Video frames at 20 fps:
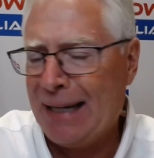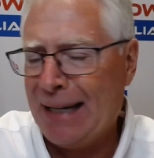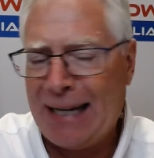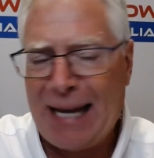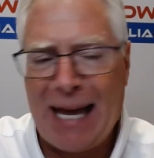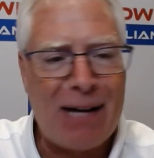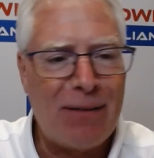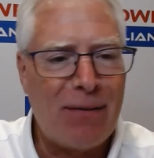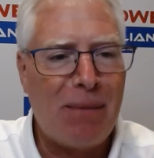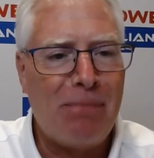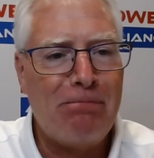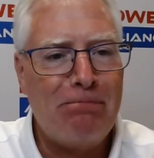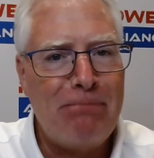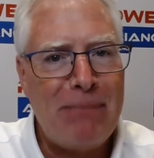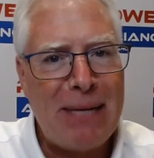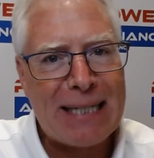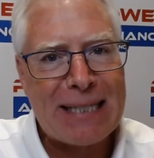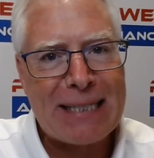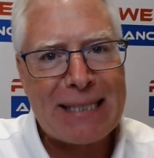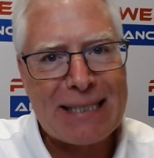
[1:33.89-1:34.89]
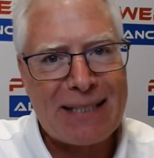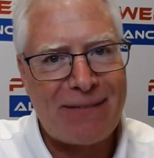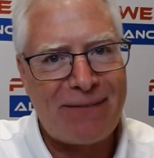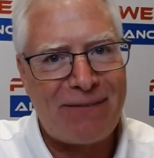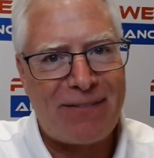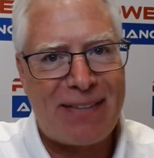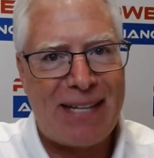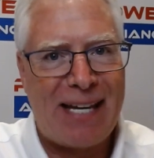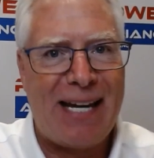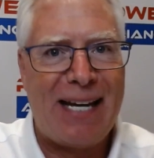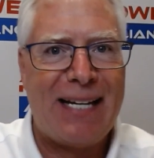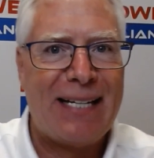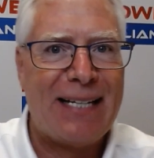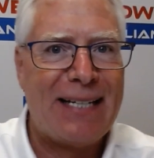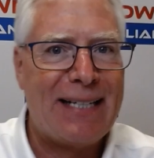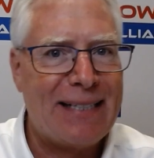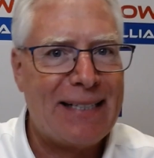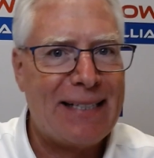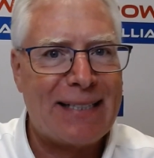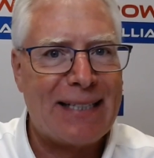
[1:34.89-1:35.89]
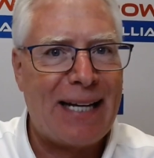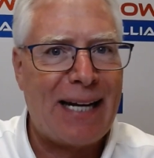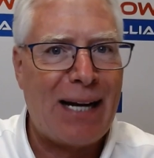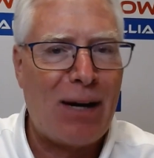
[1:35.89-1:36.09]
Kind of a mix of things that